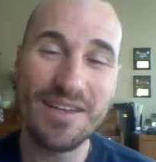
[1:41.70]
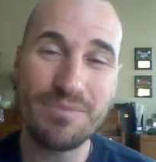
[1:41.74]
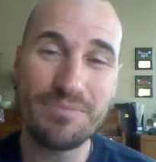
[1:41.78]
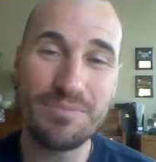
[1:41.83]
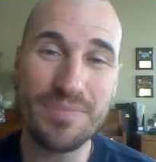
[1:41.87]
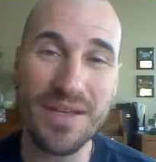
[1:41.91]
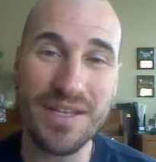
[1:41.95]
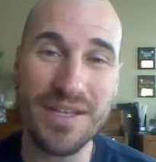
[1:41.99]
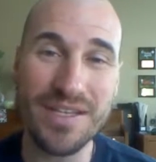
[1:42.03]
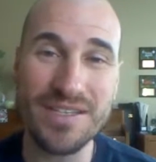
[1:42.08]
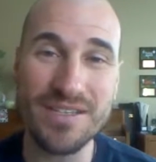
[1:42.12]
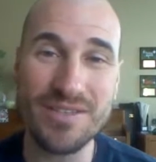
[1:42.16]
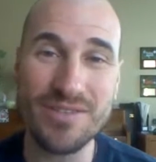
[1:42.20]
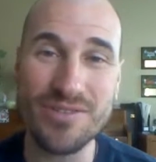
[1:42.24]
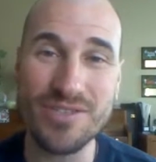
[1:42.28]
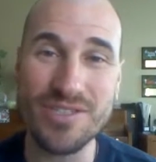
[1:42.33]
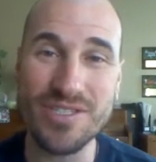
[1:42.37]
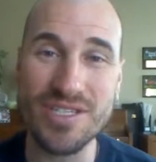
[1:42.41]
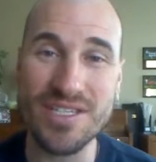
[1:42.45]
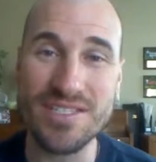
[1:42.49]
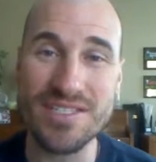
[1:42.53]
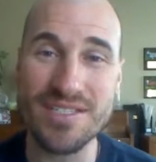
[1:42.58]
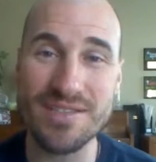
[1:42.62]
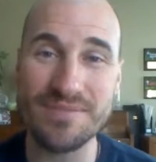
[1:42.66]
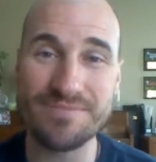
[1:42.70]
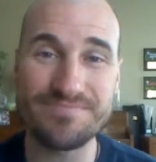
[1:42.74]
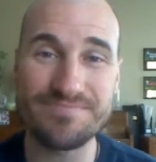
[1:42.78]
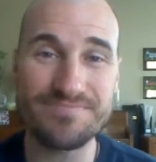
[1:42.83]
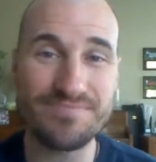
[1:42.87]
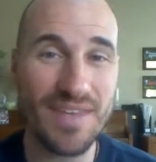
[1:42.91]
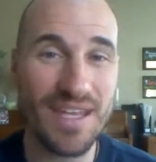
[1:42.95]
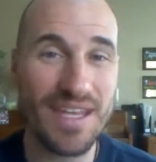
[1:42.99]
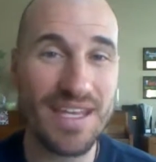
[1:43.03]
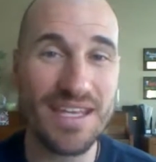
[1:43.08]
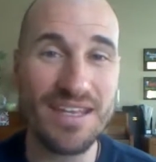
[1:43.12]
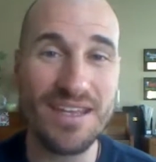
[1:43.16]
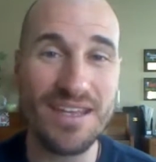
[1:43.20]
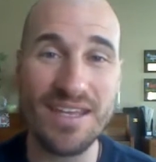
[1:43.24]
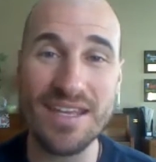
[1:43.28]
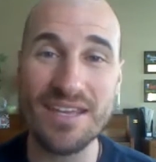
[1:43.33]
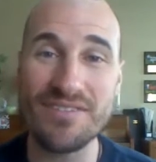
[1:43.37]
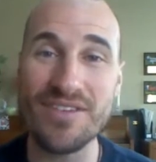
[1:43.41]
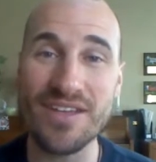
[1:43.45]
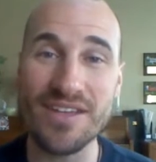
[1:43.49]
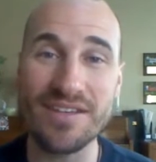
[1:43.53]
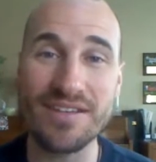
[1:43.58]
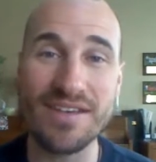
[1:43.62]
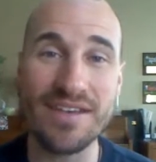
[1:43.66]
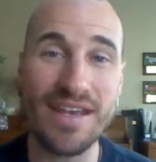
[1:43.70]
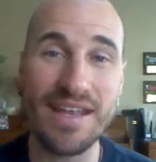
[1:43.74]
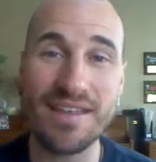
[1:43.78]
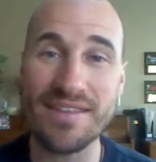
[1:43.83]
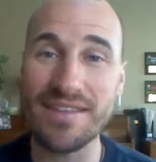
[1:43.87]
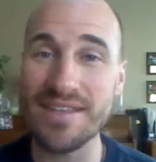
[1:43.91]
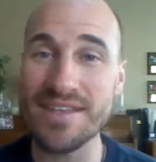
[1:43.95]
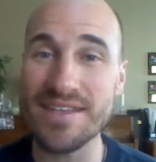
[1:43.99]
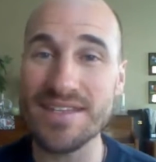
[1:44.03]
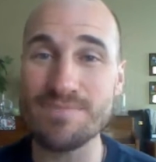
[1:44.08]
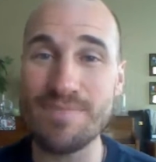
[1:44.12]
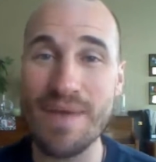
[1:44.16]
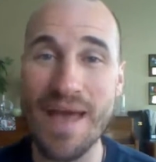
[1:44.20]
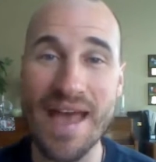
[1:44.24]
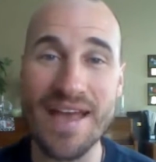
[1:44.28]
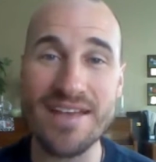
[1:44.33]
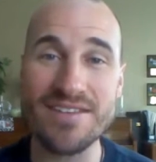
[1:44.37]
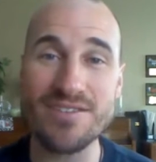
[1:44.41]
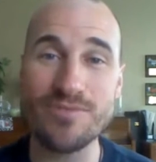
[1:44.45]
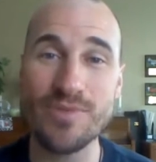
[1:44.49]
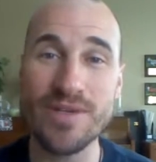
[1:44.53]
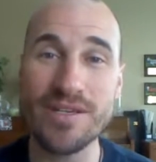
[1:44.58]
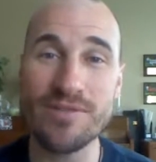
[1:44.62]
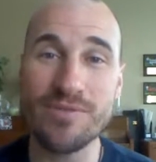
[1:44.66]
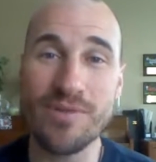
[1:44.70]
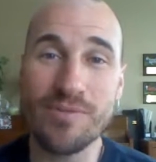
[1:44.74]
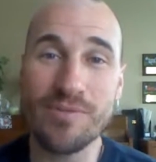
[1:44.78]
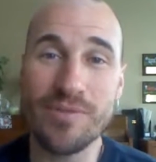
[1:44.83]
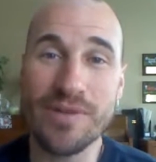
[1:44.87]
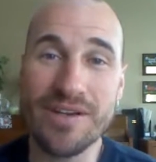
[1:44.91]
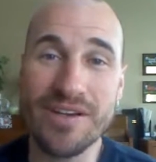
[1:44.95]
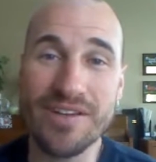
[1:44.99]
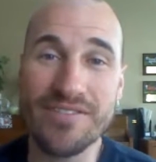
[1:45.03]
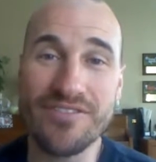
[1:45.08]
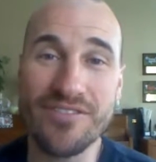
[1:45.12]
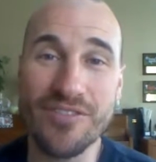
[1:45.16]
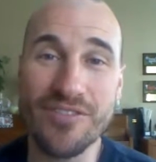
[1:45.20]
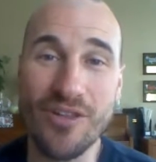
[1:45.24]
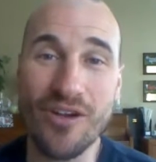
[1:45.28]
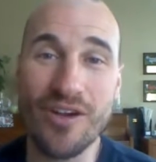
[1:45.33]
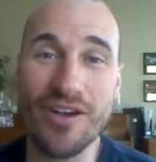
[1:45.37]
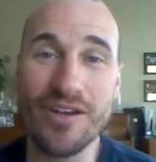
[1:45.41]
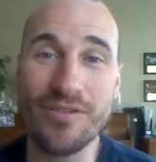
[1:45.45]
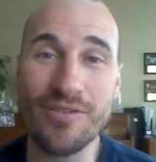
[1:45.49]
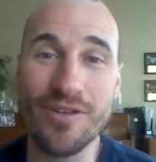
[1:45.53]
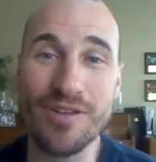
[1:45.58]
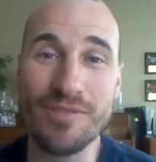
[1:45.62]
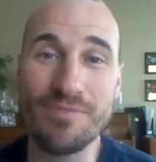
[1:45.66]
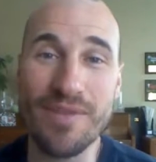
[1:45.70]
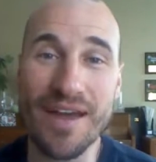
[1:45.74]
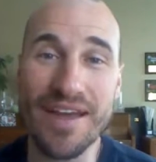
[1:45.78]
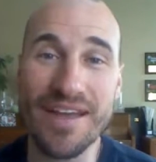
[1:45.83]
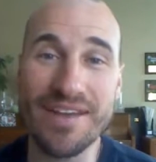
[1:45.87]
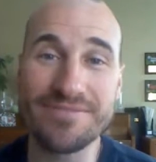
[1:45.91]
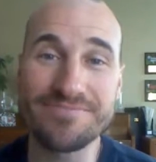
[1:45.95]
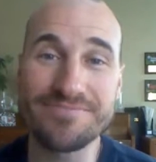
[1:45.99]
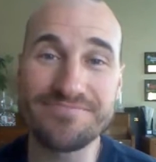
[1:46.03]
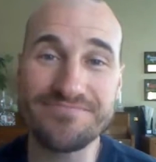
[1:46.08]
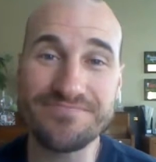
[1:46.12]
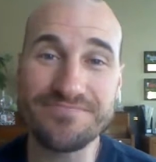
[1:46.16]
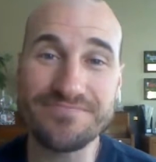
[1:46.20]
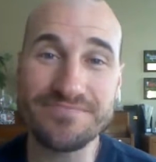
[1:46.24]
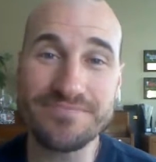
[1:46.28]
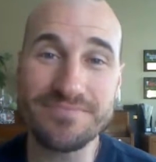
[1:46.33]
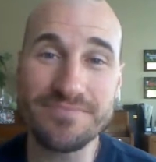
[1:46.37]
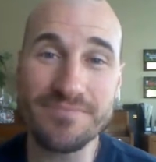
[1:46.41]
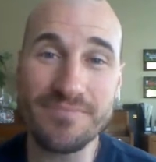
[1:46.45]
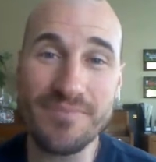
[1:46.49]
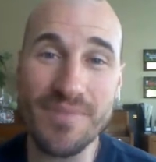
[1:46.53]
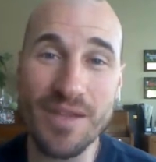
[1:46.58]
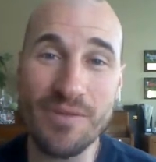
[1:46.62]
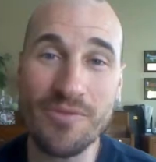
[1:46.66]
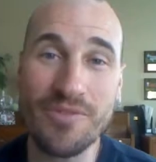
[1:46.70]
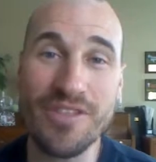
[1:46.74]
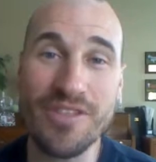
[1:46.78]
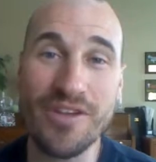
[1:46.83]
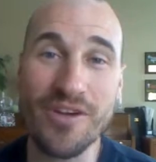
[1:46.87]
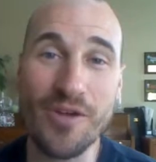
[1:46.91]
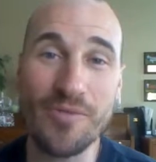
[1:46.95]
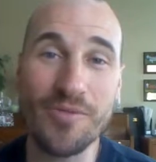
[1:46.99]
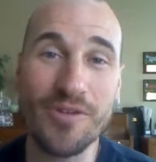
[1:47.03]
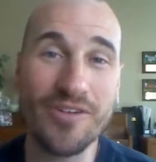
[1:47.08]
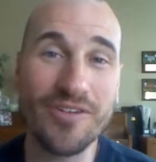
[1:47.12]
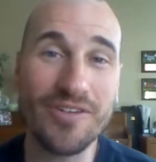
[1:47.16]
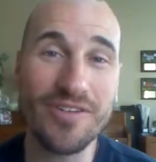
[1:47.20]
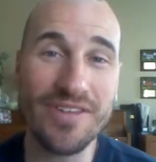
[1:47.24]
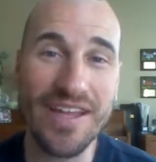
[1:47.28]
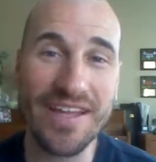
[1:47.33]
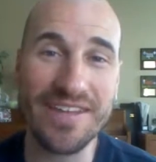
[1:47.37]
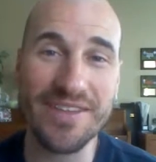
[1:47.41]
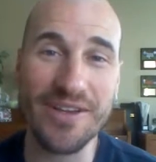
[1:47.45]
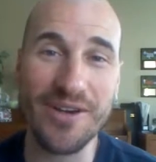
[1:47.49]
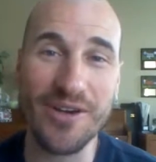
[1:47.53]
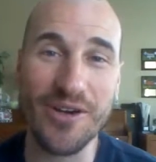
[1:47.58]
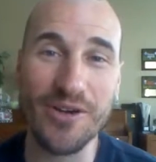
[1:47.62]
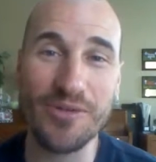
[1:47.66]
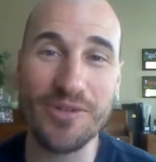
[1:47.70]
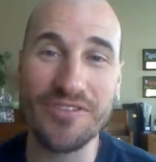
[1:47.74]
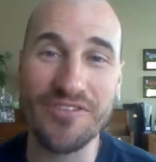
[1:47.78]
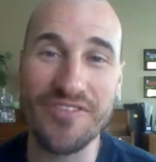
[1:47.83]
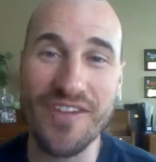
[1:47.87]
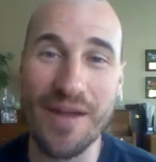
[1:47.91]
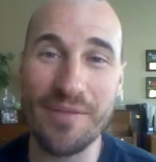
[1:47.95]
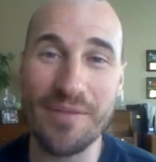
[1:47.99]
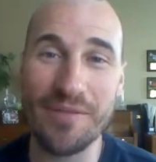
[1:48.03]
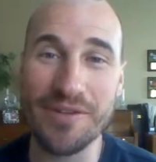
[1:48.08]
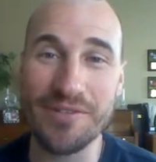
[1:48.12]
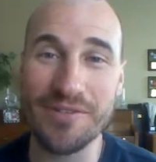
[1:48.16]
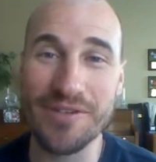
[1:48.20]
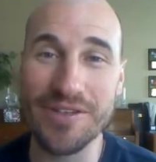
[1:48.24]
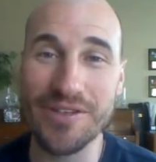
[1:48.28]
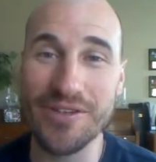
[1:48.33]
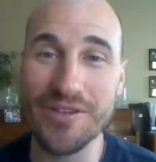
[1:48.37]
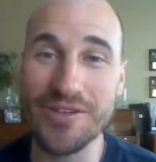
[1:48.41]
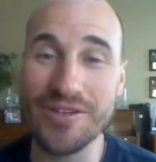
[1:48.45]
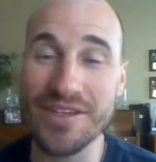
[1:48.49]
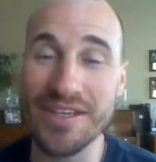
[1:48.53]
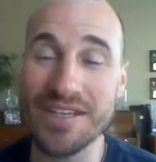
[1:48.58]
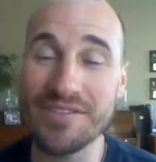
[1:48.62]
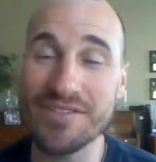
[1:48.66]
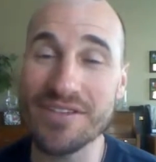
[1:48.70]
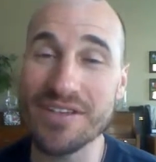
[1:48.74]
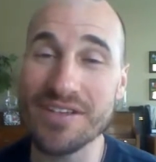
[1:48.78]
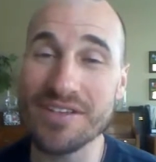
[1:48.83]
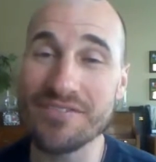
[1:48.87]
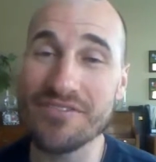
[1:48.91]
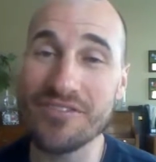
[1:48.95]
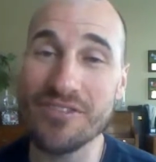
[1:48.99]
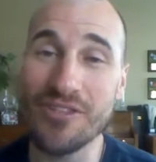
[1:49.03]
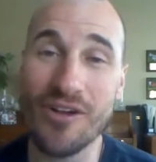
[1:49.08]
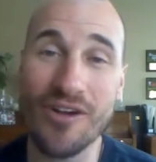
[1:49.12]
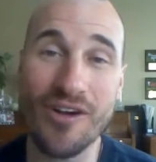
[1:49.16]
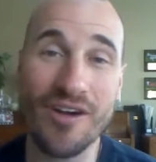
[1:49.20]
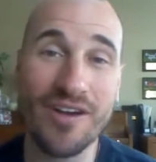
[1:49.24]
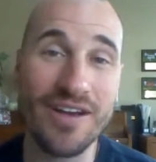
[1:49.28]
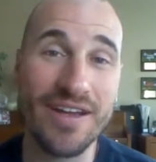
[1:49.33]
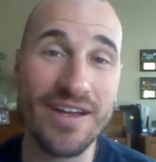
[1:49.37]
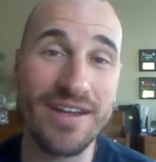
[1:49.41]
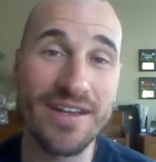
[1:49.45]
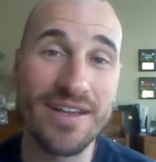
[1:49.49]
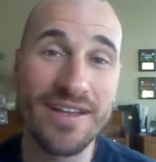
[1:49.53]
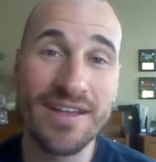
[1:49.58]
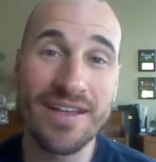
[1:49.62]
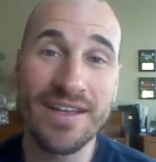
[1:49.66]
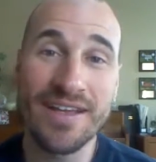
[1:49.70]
But you just even this past week when we were in Florida with my with Irma, like the Irwin family reunion, even in Florida,